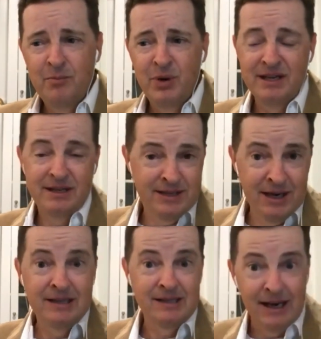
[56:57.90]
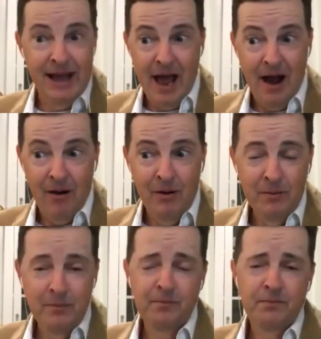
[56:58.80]
but it does
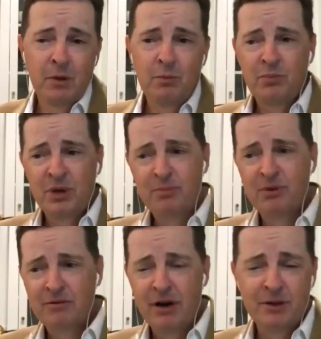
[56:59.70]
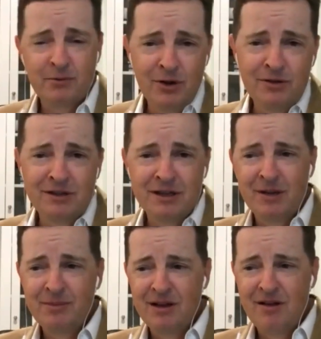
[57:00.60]
allow people around the world to
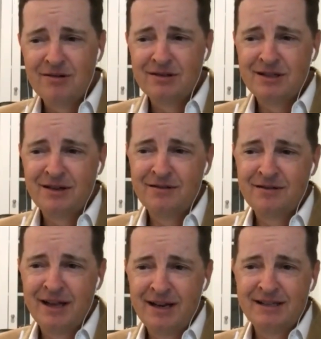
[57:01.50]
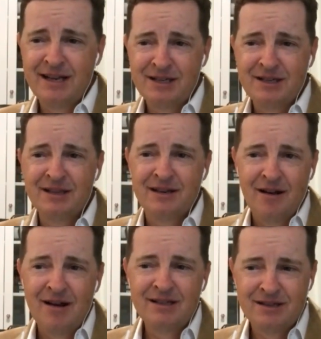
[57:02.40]
come along. So that is actually the
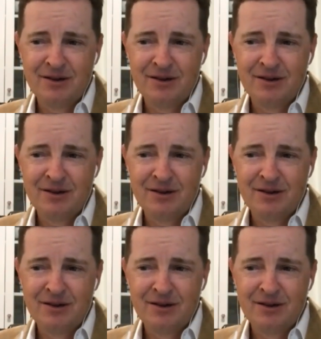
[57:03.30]
nice